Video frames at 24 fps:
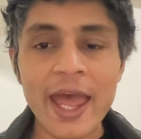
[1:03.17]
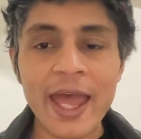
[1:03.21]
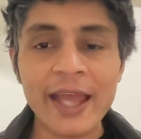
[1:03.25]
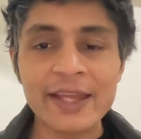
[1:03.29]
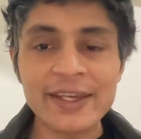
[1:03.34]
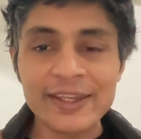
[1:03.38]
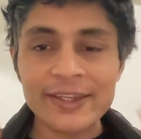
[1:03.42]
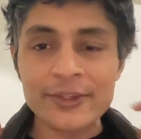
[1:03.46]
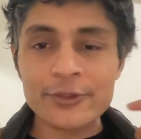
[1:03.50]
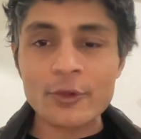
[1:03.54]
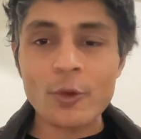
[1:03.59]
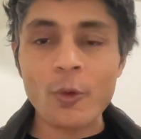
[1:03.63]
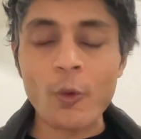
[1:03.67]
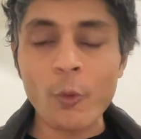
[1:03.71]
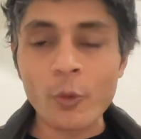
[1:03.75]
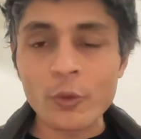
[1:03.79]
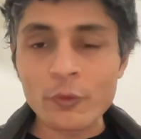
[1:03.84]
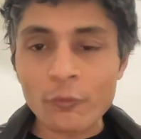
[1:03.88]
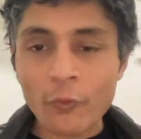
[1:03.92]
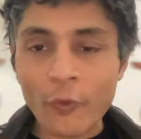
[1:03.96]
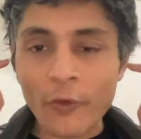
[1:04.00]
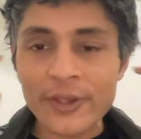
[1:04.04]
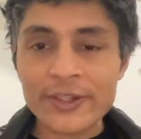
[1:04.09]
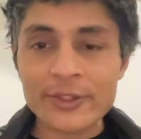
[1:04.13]
and his
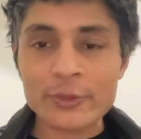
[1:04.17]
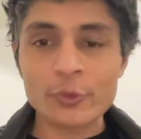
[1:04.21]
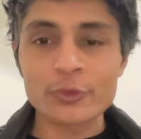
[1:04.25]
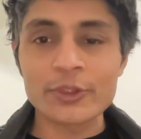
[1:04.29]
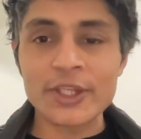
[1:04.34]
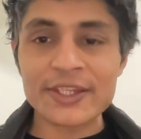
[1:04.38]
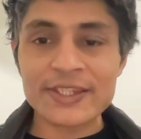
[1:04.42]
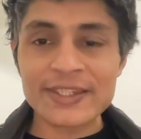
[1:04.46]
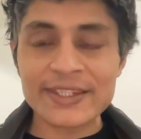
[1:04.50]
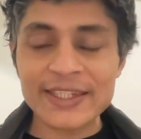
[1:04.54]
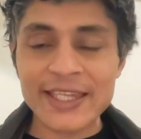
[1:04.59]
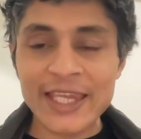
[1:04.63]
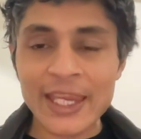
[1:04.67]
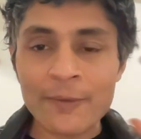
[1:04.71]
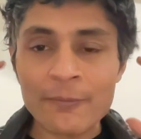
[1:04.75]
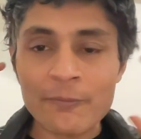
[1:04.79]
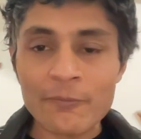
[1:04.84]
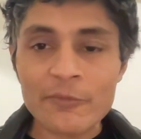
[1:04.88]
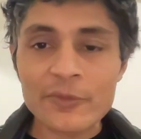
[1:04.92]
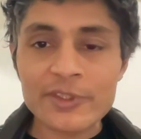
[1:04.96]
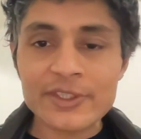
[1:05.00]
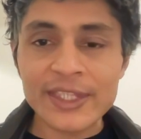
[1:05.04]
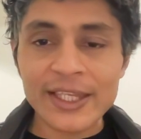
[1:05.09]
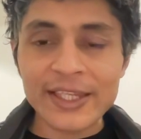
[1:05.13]
own voice through the same
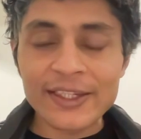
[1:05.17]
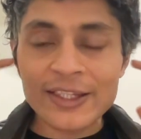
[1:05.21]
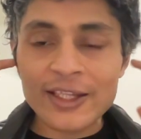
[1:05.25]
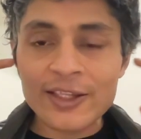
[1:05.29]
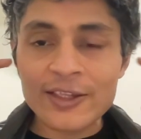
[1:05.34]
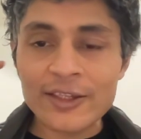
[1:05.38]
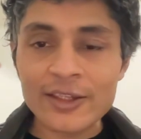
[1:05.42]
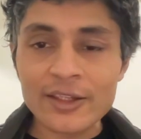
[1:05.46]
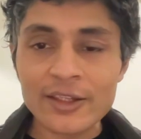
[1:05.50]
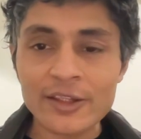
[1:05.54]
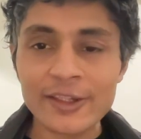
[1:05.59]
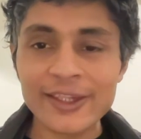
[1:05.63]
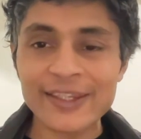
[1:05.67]
signal